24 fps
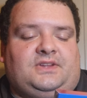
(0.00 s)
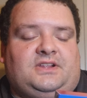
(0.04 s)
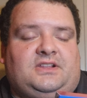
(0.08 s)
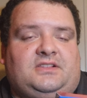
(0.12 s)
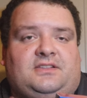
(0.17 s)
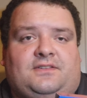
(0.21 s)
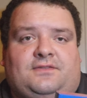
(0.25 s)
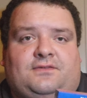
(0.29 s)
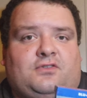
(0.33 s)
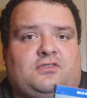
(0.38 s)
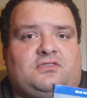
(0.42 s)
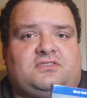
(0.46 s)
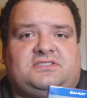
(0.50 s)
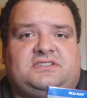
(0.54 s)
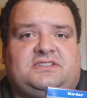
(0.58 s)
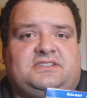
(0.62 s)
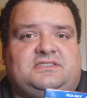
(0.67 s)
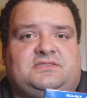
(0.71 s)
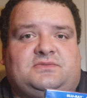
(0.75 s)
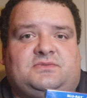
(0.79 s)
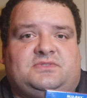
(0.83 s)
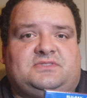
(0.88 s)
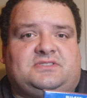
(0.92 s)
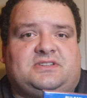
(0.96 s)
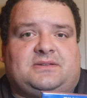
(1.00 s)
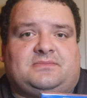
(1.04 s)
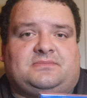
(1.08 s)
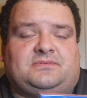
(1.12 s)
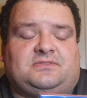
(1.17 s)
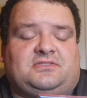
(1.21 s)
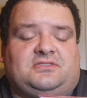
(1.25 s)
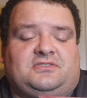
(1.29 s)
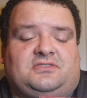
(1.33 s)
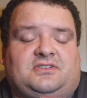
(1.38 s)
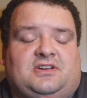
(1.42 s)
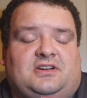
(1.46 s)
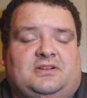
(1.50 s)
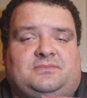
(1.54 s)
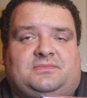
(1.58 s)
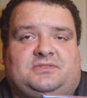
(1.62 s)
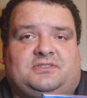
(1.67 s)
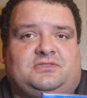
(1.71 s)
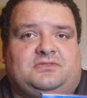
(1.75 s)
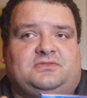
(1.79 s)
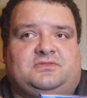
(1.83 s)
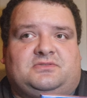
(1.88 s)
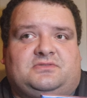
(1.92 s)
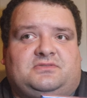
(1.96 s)
The fourth season was absolutely
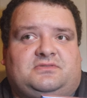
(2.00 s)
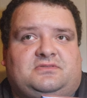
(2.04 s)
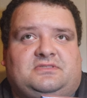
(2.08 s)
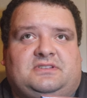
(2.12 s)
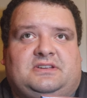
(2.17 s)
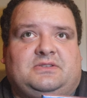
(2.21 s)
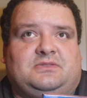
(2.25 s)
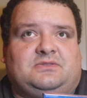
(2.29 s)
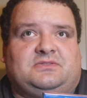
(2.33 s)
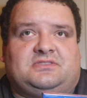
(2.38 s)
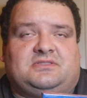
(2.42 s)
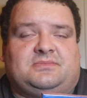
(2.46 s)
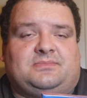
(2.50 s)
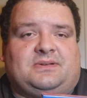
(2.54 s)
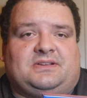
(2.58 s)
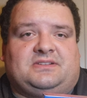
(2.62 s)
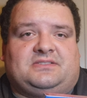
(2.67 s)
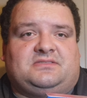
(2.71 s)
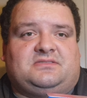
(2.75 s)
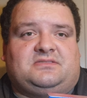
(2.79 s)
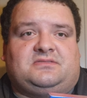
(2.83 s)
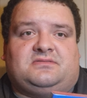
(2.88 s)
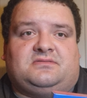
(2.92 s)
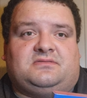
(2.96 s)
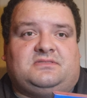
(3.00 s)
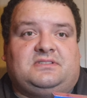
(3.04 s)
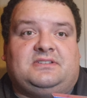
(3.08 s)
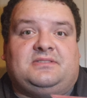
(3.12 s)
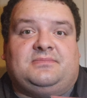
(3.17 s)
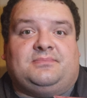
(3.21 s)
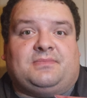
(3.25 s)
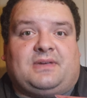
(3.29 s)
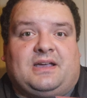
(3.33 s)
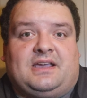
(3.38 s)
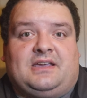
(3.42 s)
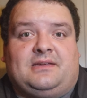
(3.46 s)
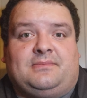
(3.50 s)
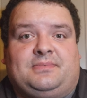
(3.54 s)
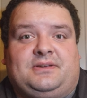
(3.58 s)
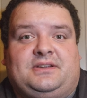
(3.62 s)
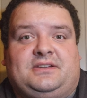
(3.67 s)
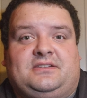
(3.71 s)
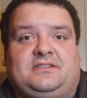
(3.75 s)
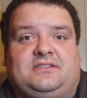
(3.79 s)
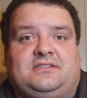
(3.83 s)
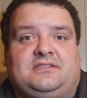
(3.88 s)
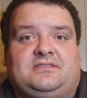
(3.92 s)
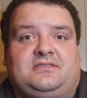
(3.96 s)
incredible. It was the best, in my
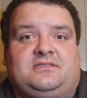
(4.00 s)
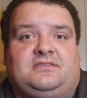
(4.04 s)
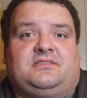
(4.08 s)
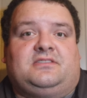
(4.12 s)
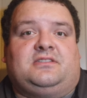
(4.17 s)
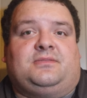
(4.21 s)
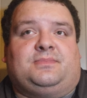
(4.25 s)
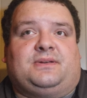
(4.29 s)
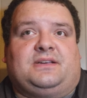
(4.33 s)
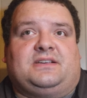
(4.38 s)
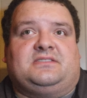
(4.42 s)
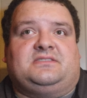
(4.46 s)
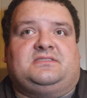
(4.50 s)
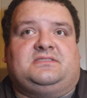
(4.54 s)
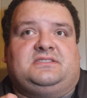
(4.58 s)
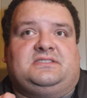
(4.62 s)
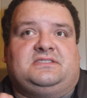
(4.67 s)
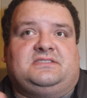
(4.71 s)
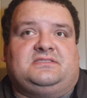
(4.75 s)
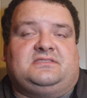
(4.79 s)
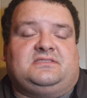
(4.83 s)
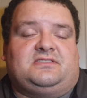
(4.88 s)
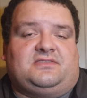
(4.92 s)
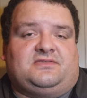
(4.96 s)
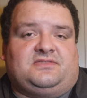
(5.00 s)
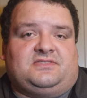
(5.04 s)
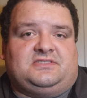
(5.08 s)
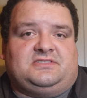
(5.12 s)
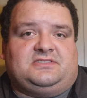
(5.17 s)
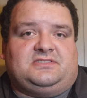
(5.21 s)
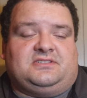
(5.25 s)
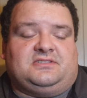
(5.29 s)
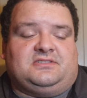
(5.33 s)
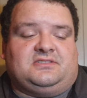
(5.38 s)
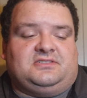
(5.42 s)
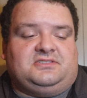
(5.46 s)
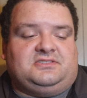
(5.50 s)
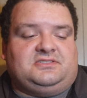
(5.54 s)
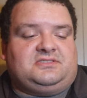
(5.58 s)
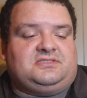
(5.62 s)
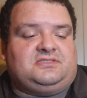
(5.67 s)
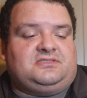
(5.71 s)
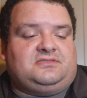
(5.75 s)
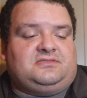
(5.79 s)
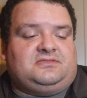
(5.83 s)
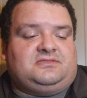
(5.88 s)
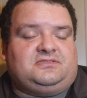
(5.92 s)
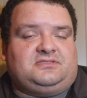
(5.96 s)
opinion, the best season of the series
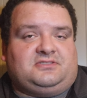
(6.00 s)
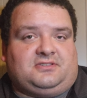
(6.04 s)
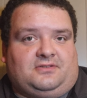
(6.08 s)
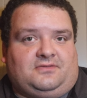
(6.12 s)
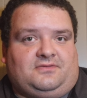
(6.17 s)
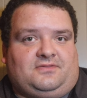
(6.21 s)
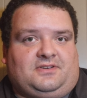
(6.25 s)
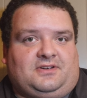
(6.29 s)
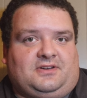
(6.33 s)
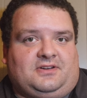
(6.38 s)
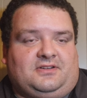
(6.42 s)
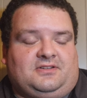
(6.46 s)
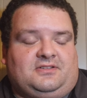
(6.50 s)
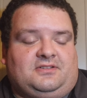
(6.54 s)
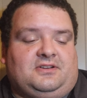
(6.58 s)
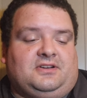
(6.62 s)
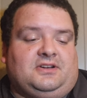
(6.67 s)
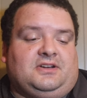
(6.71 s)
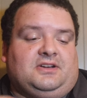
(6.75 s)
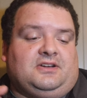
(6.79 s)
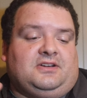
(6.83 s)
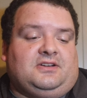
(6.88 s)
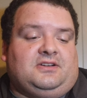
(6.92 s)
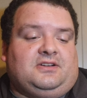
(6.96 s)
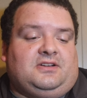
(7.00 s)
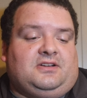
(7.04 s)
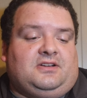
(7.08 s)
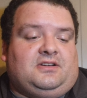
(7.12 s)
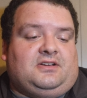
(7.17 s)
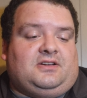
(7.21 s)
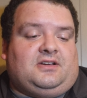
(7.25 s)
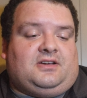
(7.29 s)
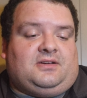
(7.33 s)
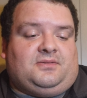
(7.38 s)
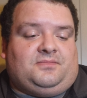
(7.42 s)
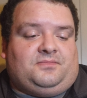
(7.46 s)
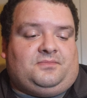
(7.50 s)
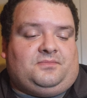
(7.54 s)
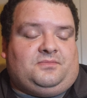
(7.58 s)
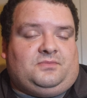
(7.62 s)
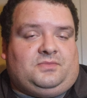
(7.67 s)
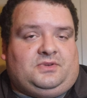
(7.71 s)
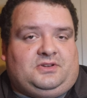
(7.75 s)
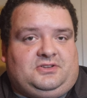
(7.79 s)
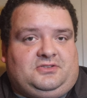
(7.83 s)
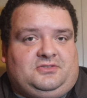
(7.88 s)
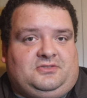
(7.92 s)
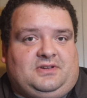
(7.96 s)
so far.
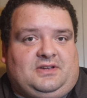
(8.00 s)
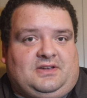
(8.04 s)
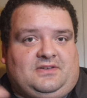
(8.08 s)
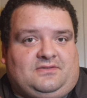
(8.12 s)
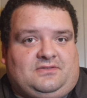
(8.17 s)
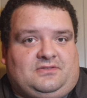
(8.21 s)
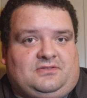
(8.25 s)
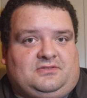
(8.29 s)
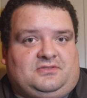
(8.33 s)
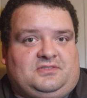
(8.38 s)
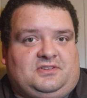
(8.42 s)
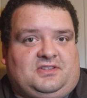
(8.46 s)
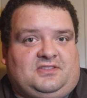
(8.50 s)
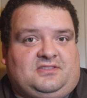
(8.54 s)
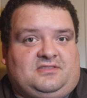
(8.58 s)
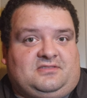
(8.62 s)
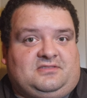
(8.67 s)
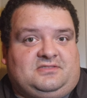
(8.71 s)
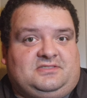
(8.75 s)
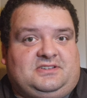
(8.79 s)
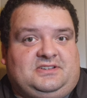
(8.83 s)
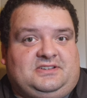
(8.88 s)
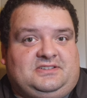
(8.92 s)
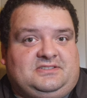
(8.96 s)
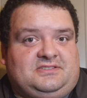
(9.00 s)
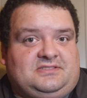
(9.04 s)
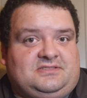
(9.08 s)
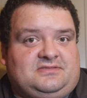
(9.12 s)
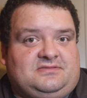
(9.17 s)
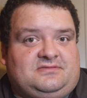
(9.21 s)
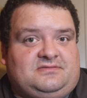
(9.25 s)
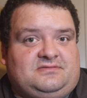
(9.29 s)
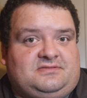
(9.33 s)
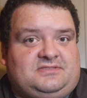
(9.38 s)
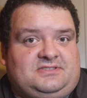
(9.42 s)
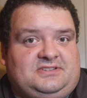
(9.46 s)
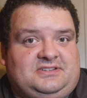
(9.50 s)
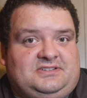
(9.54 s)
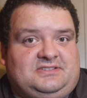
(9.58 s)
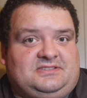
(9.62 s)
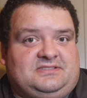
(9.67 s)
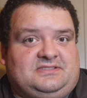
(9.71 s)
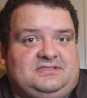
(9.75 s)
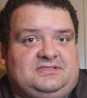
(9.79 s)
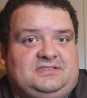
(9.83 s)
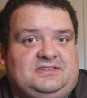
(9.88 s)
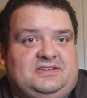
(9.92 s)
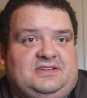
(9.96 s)
We do have a whole nother season
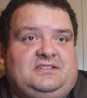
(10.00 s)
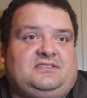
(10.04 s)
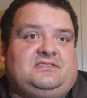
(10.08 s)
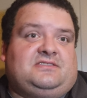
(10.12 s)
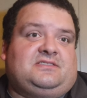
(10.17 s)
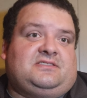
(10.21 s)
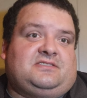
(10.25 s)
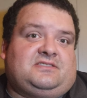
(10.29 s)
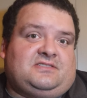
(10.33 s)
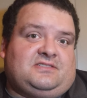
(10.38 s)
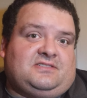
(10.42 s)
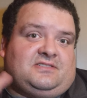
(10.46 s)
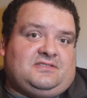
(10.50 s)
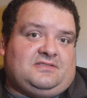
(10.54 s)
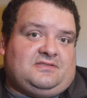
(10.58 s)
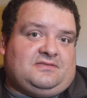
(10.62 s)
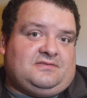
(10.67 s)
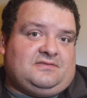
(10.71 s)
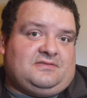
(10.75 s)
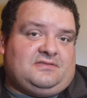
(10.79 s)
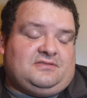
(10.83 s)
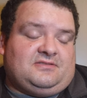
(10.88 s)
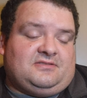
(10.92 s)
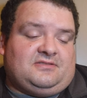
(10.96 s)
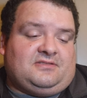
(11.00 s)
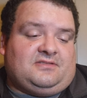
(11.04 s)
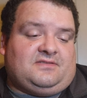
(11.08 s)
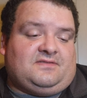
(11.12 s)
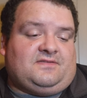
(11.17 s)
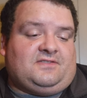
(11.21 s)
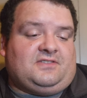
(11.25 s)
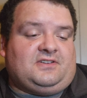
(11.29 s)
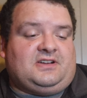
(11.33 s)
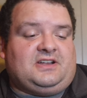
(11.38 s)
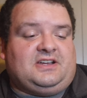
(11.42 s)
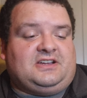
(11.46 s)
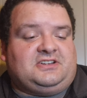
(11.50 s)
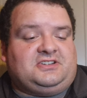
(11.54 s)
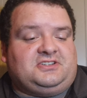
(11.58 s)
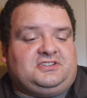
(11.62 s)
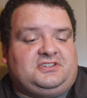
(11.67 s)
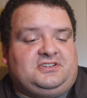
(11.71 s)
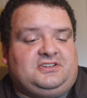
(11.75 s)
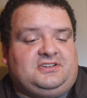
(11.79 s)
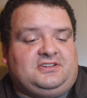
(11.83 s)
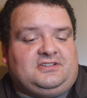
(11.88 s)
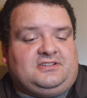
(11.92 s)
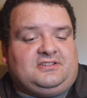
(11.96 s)
six, for
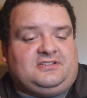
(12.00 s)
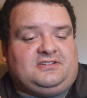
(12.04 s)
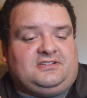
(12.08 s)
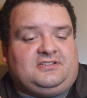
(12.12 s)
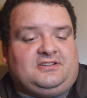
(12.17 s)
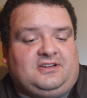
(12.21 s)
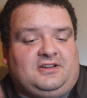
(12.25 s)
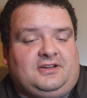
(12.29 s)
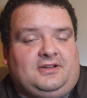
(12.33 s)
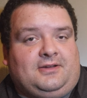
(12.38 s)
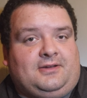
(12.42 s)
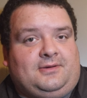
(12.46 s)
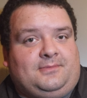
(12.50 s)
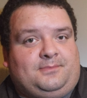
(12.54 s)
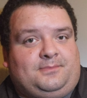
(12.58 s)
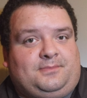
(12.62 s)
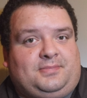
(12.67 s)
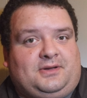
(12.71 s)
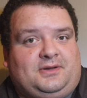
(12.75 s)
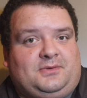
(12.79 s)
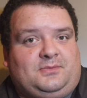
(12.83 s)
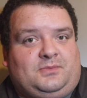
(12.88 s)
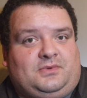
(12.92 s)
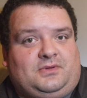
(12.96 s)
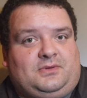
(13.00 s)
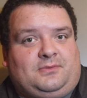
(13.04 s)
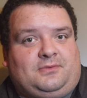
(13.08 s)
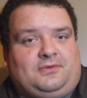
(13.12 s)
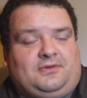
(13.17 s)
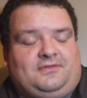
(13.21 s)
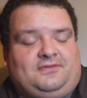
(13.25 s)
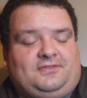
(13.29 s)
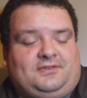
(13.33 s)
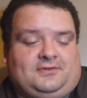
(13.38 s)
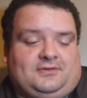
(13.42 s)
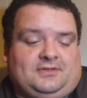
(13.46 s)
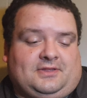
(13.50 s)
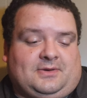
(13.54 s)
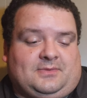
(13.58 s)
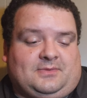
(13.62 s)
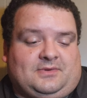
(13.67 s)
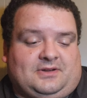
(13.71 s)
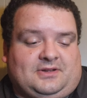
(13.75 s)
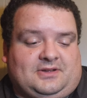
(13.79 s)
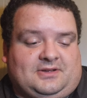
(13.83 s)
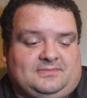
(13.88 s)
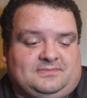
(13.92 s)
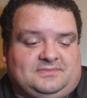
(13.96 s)
next year, but we'll review that when
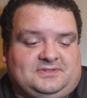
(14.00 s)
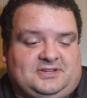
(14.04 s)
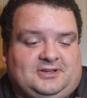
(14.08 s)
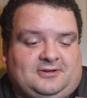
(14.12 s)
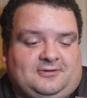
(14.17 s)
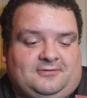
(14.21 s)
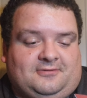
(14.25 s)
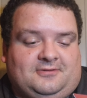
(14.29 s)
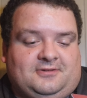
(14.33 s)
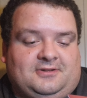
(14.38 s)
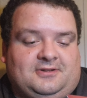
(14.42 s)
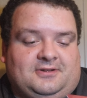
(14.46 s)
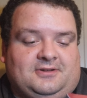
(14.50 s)
it comes out.